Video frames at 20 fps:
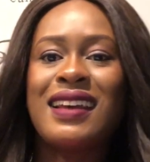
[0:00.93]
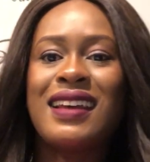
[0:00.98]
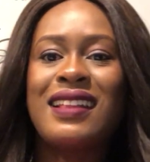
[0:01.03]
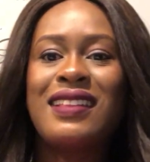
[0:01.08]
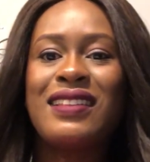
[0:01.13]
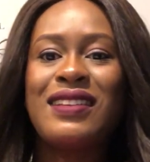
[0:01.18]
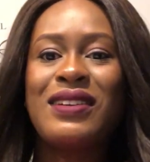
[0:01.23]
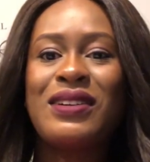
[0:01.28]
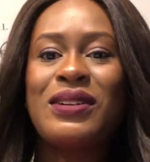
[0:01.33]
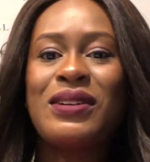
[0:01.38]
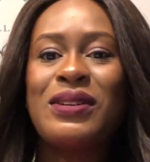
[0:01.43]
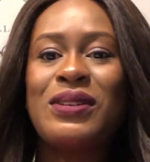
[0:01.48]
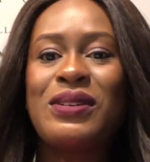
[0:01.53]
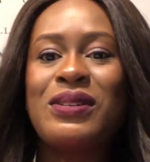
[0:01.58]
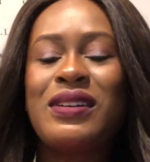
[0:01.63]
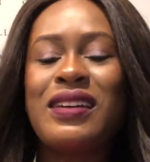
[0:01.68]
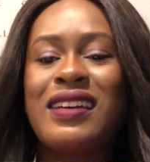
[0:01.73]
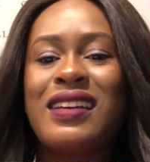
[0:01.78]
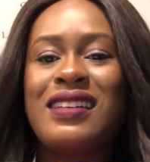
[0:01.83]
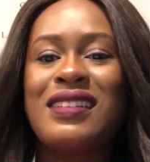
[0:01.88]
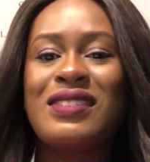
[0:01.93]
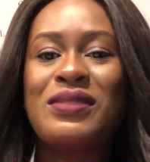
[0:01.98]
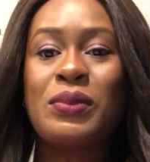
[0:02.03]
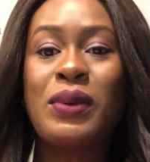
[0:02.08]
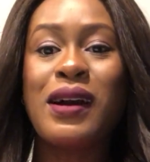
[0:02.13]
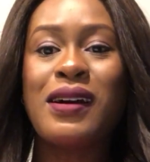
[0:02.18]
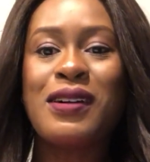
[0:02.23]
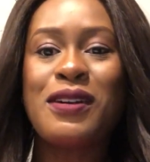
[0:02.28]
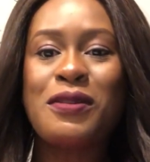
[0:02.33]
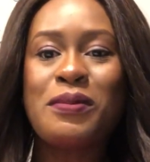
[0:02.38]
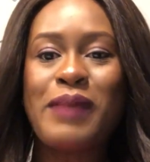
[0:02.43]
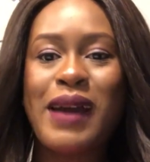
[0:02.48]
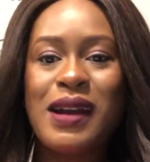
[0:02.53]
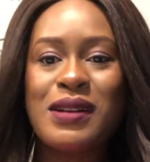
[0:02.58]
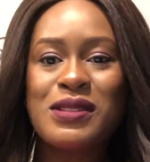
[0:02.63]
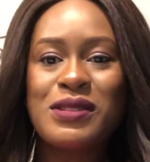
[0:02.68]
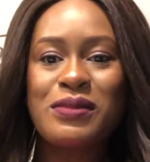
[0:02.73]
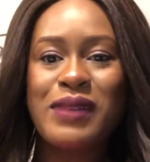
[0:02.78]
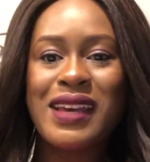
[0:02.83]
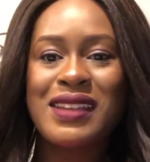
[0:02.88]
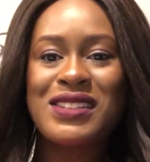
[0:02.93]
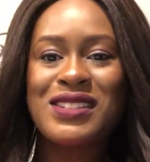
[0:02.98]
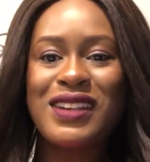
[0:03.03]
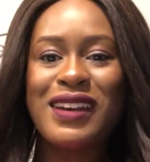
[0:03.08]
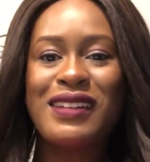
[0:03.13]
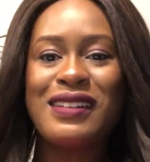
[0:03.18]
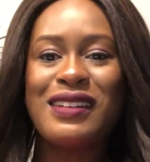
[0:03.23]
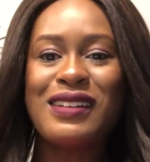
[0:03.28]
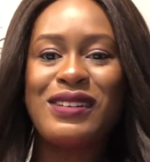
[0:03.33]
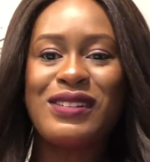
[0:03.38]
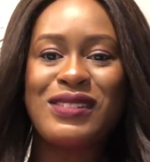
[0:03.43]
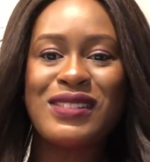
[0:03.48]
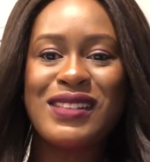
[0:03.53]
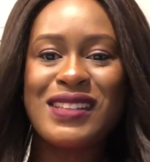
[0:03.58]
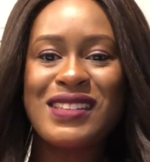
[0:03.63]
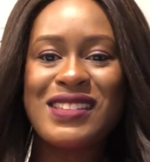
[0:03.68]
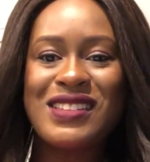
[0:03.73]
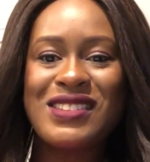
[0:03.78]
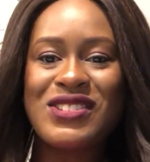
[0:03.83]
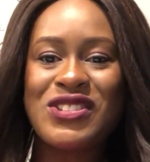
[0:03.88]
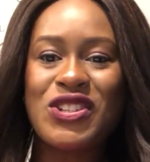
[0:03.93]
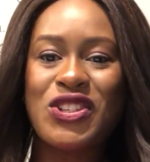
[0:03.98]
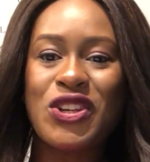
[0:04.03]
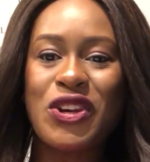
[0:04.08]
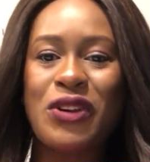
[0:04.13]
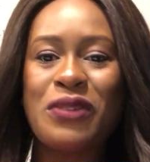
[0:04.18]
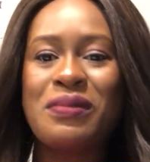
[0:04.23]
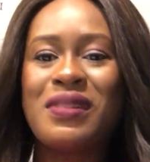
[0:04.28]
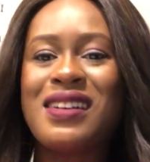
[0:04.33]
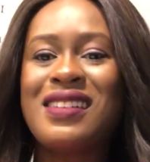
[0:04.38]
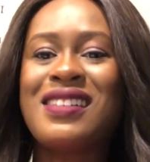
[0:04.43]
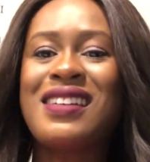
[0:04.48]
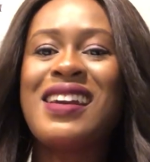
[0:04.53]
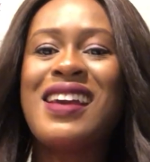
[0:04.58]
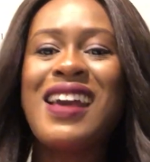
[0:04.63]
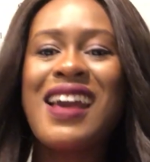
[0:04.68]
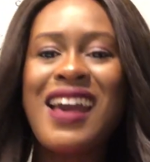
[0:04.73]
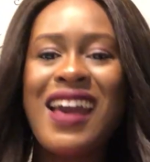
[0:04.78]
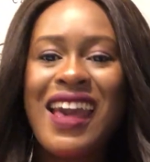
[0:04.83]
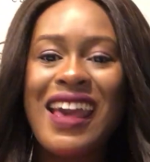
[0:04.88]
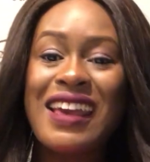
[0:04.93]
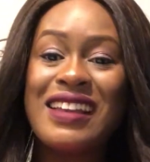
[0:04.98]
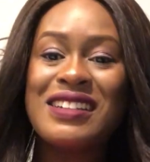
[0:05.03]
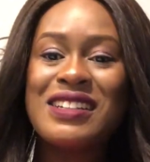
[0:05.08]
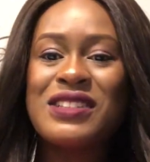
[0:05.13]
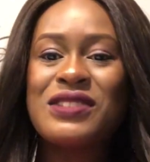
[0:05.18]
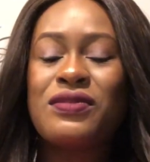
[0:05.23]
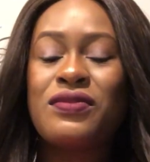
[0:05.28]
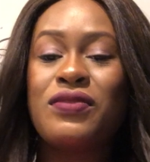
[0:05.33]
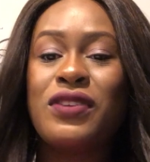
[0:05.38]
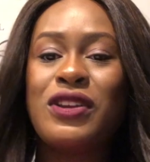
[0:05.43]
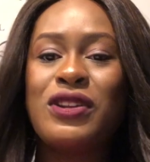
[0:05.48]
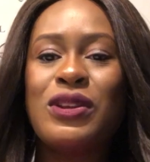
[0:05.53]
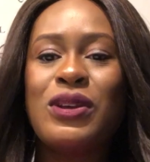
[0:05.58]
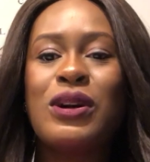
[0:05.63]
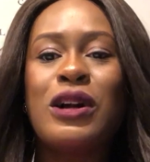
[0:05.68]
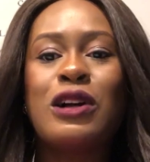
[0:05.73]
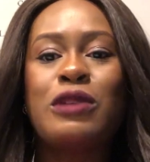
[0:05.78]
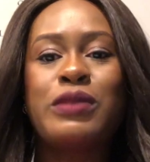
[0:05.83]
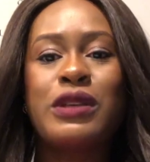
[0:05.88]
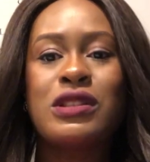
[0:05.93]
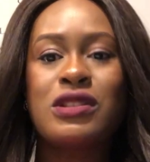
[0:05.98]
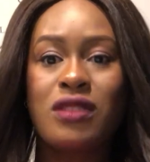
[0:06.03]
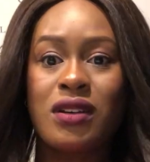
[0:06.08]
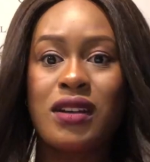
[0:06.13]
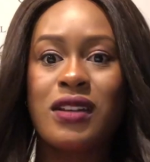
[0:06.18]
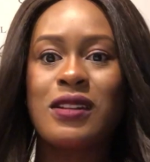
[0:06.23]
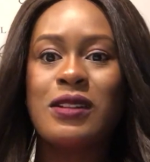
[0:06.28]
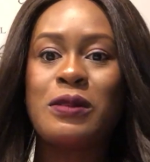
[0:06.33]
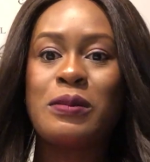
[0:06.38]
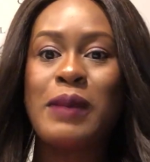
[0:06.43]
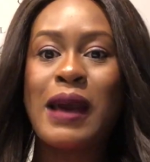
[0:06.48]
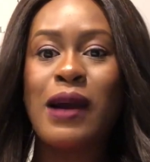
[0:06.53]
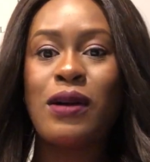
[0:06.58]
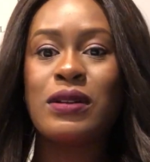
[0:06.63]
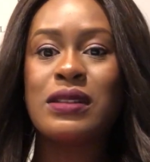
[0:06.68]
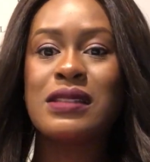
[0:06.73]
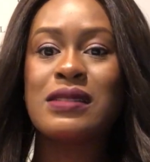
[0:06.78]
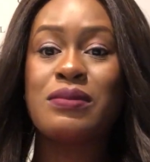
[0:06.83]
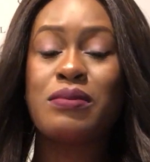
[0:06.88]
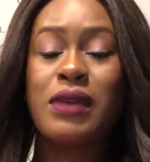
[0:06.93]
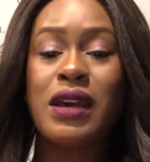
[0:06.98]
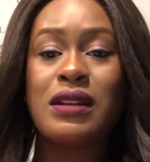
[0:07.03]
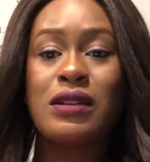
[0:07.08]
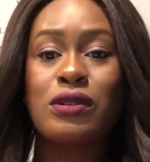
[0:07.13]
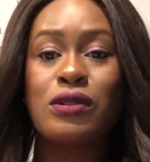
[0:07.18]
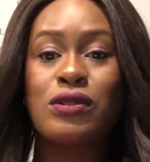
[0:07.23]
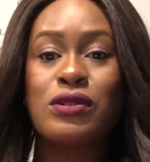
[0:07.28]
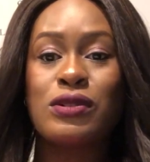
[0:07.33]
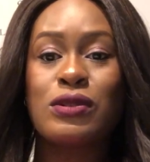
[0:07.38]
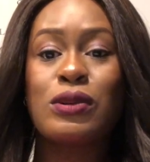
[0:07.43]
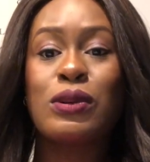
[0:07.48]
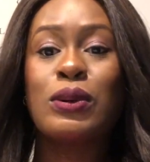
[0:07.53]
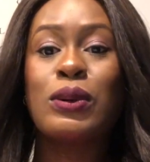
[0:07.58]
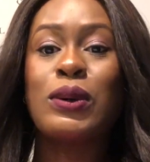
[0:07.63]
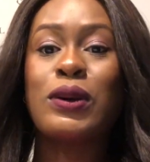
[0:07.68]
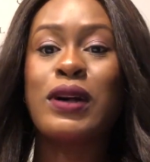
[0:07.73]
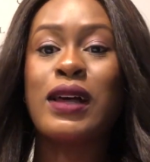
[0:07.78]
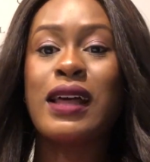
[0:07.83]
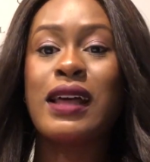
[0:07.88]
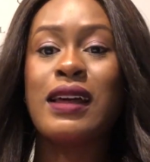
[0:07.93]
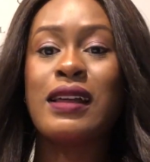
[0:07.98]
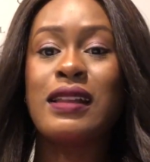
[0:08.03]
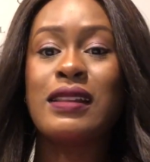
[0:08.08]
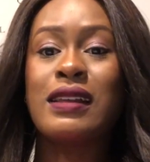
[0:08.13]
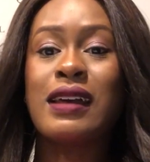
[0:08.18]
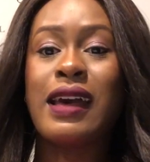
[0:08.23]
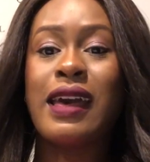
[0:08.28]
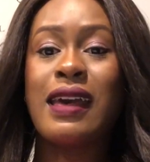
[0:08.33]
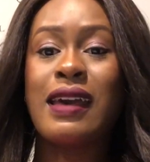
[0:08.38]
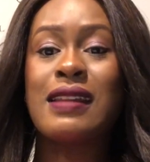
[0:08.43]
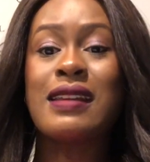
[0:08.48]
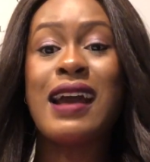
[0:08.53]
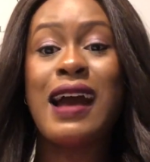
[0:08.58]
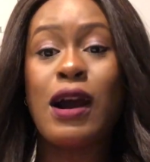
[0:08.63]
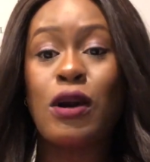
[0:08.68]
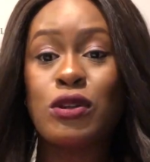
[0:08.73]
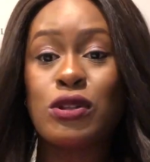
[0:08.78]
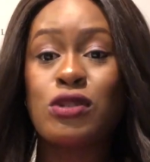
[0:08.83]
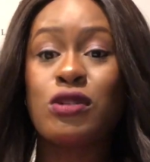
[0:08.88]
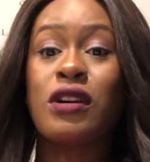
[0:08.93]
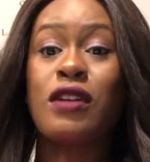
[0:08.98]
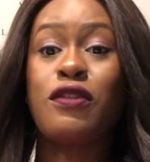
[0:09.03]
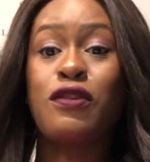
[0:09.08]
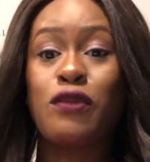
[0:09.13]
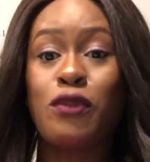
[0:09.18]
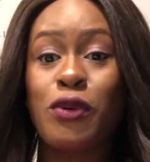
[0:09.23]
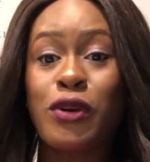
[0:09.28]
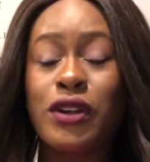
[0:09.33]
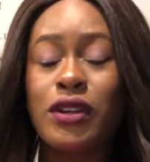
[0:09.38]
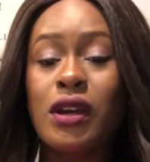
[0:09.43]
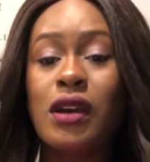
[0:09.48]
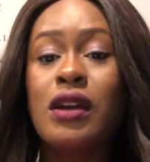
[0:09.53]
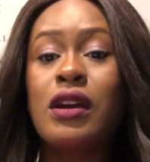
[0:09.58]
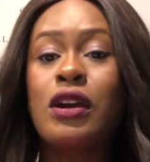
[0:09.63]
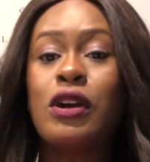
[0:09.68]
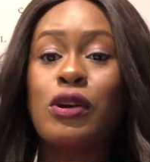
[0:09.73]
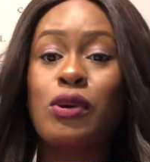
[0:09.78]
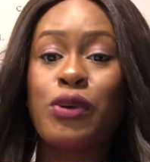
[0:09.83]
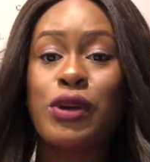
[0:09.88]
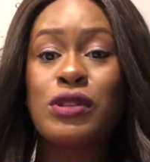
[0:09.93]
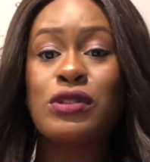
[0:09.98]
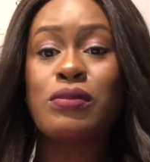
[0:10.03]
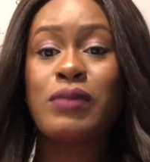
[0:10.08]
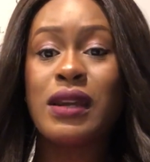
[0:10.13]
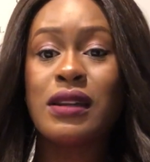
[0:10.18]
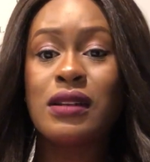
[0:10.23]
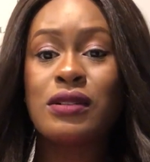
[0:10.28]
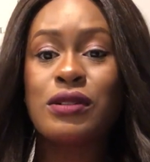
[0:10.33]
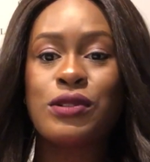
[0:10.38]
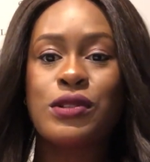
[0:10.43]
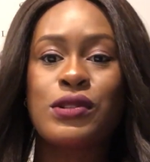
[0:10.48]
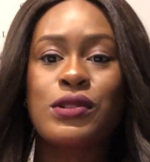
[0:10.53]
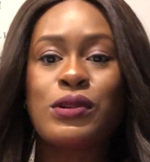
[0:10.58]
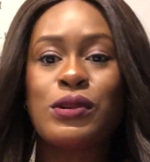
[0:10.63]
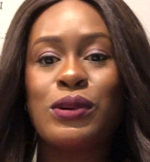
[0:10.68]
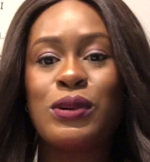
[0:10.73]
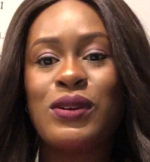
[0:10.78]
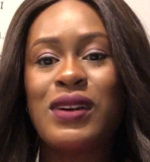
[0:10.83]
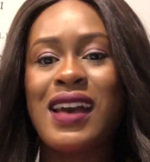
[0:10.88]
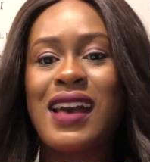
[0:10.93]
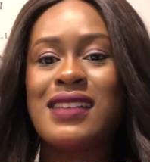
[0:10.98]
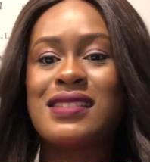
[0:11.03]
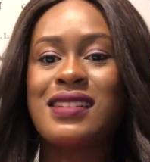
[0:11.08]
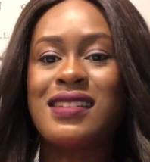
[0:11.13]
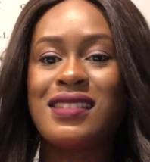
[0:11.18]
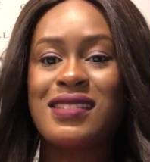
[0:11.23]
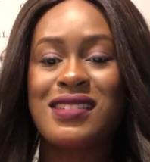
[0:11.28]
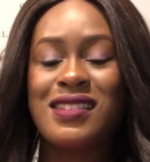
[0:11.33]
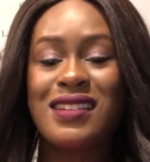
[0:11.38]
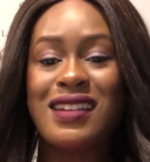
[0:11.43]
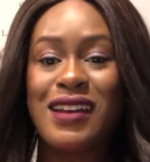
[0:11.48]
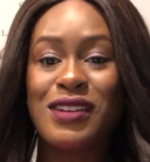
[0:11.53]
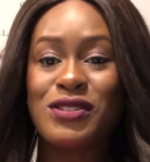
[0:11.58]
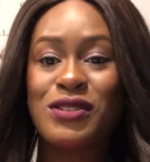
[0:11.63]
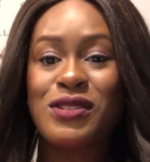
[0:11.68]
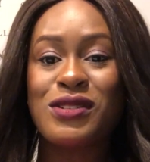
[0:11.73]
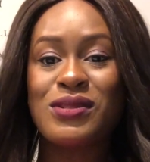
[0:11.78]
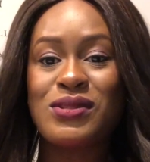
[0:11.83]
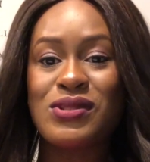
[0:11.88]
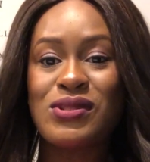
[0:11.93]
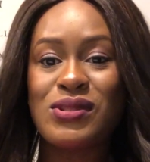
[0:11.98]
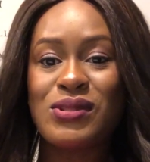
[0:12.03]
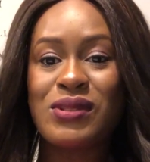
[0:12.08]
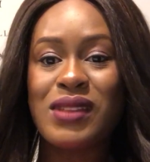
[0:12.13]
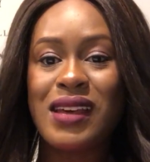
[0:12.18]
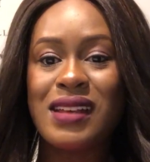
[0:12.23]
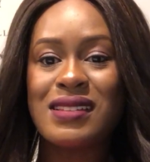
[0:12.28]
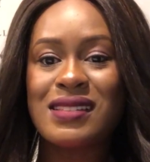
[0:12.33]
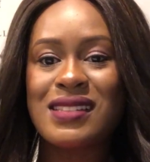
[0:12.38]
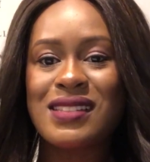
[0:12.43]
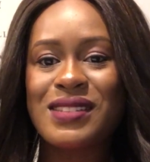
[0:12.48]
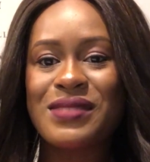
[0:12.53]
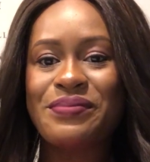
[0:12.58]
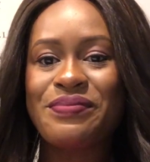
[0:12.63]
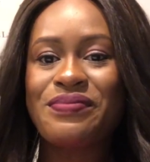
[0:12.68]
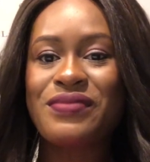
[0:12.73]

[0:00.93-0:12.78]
Hello and welcome back to my channel. This is Chioma. In this video, I'll be talking about medical school and how to afford going to medical school as an international student.